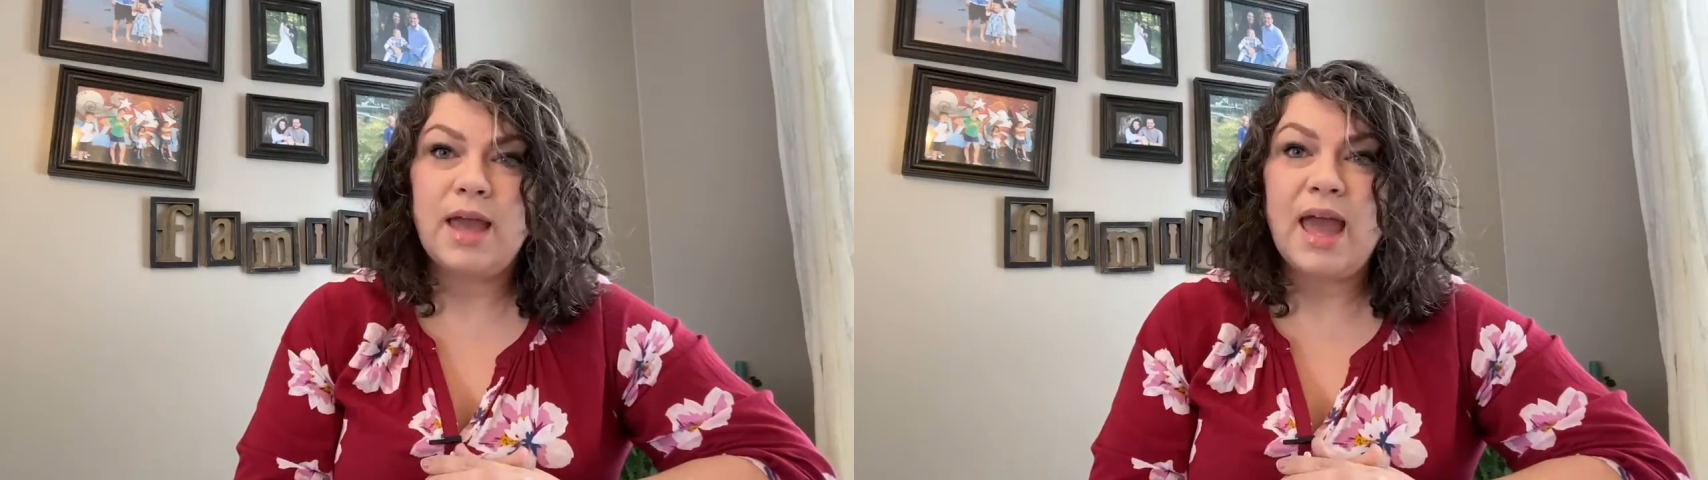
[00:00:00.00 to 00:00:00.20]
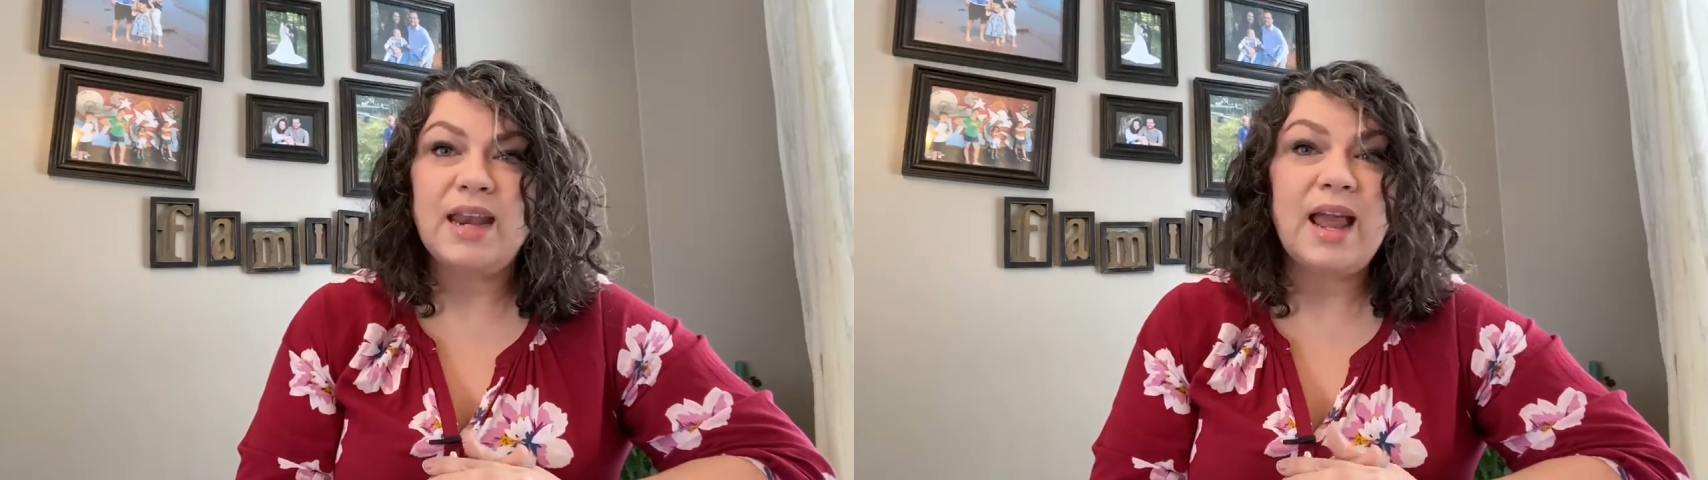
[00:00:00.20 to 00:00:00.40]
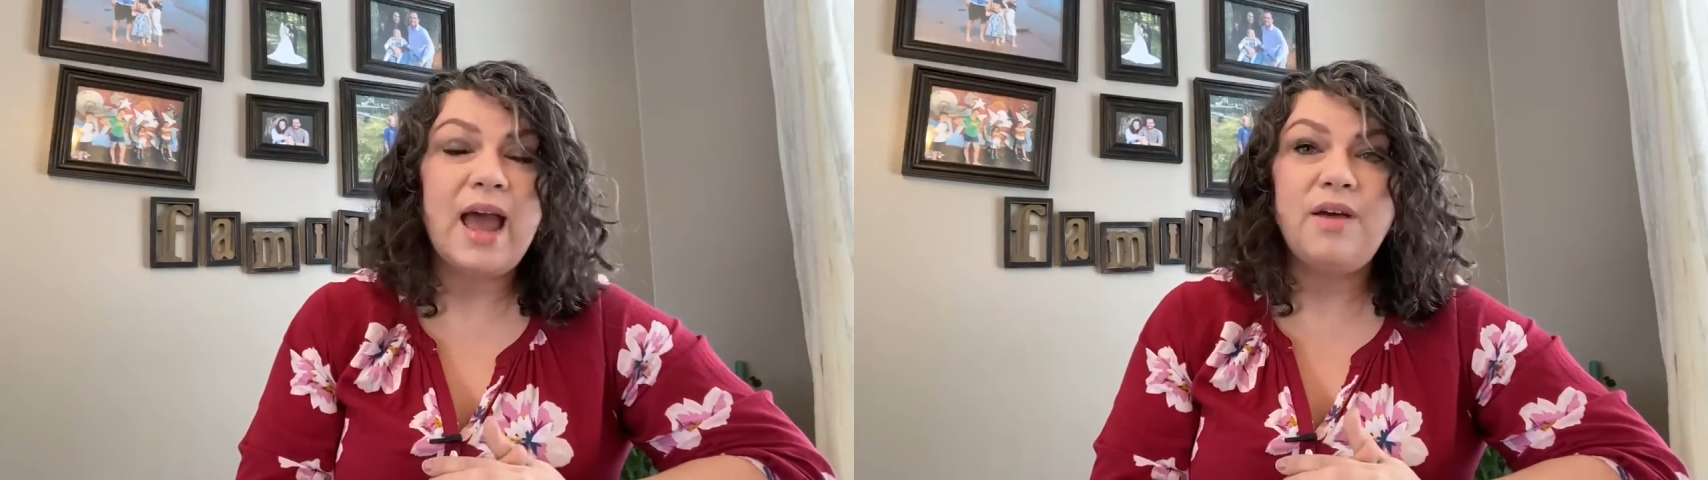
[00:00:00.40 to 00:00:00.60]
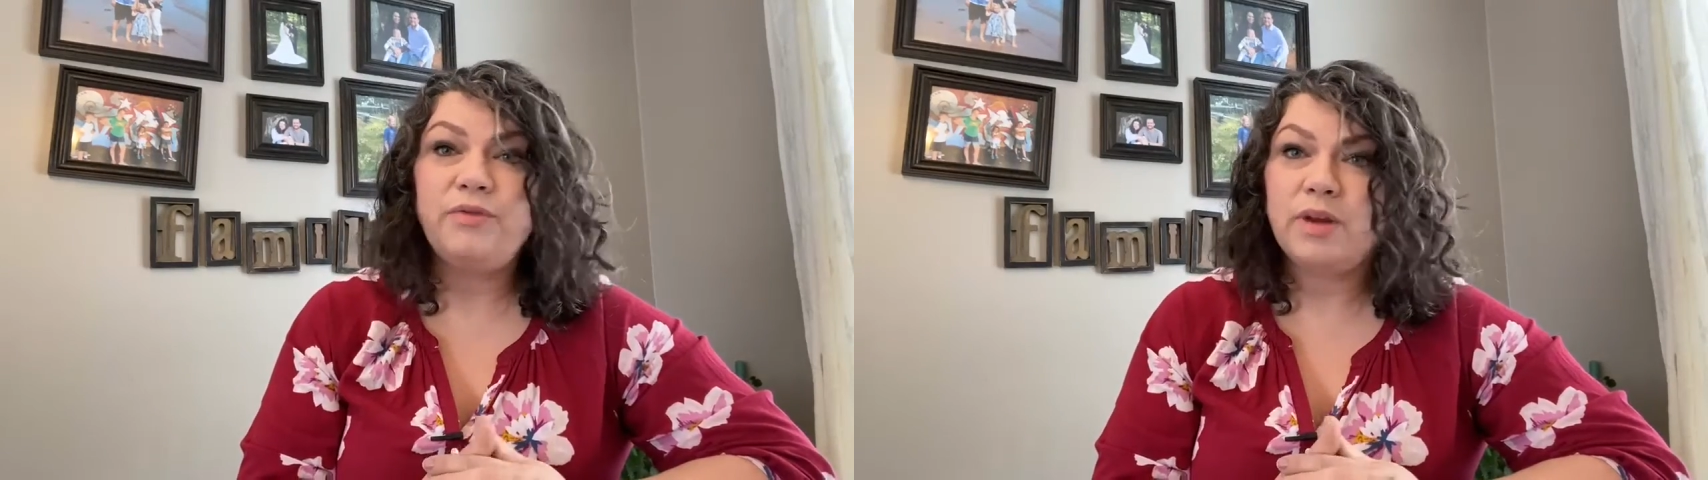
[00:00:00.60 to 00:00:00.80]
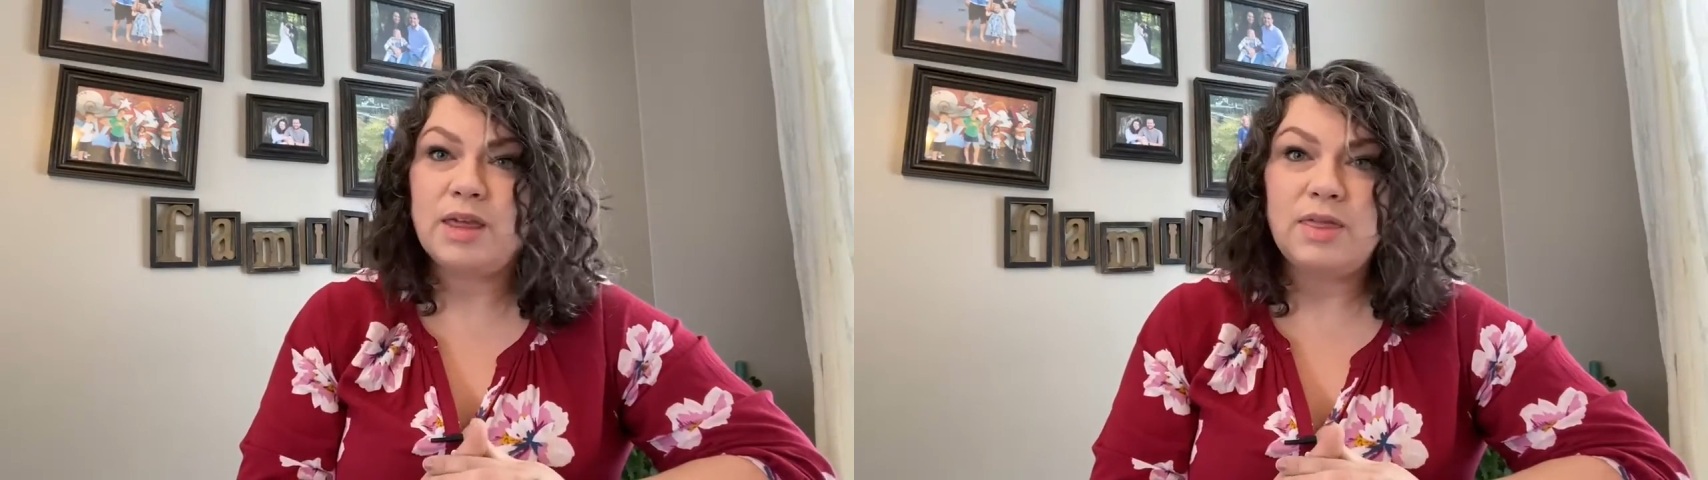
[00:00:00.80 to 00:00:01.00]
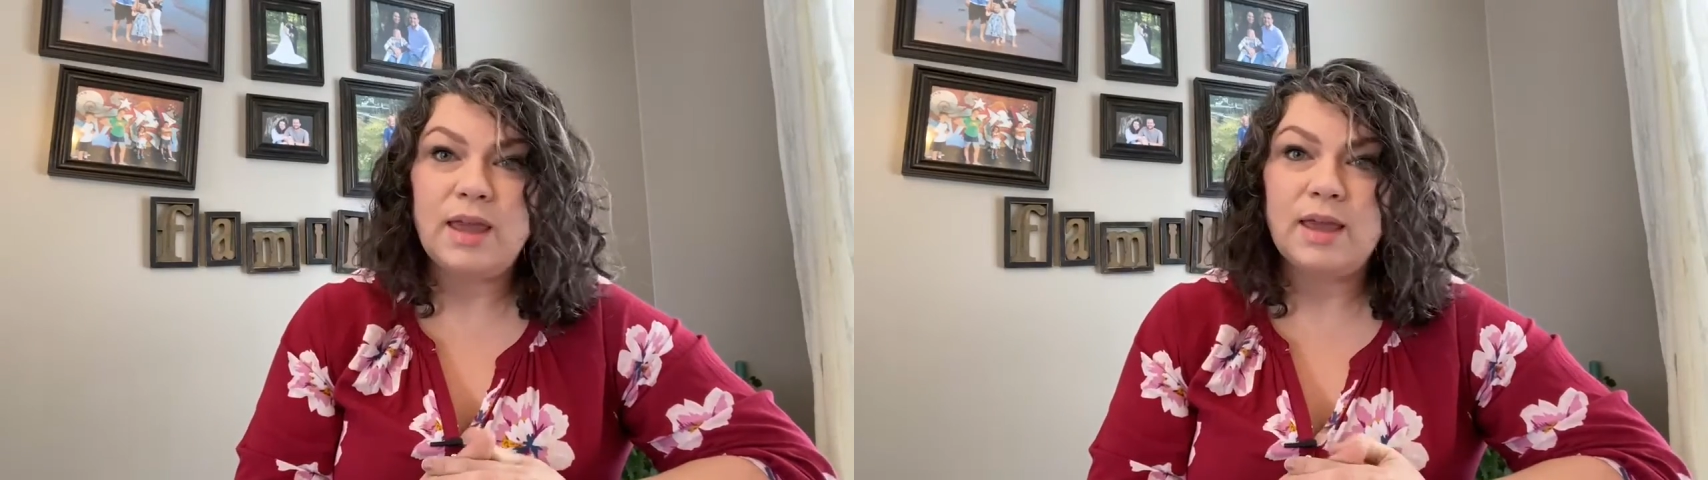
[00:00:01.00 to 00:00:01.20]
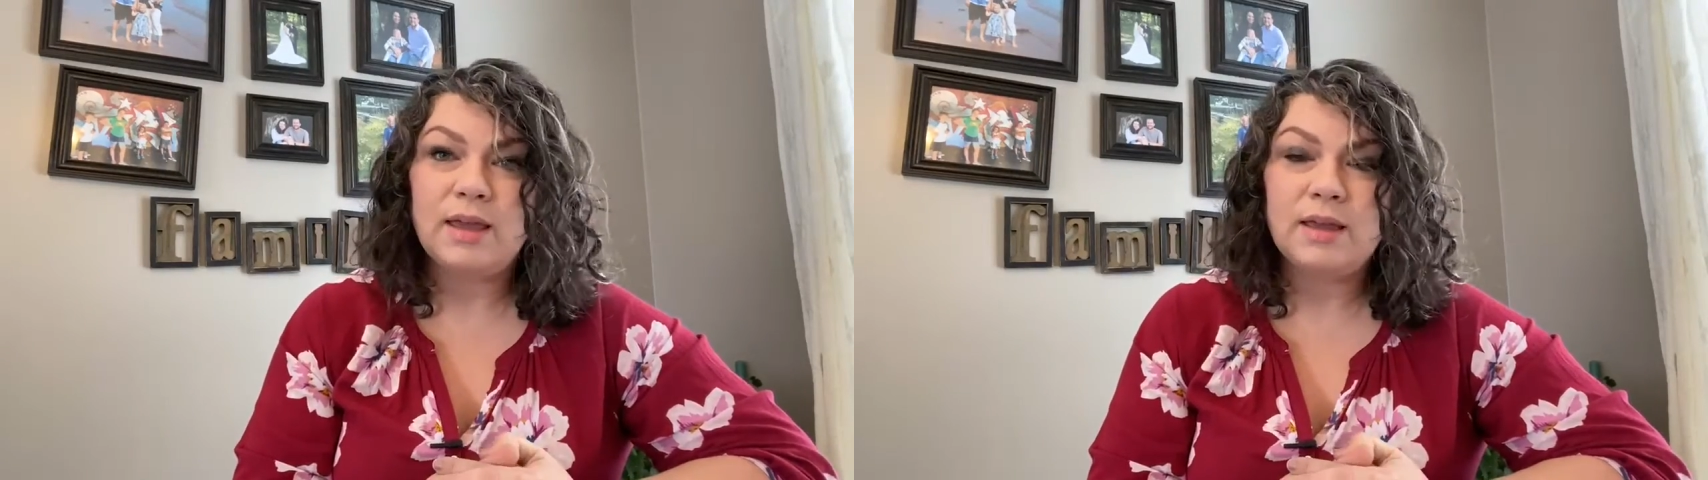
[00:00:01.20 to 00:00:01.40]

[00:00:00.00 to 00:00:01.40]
and everything?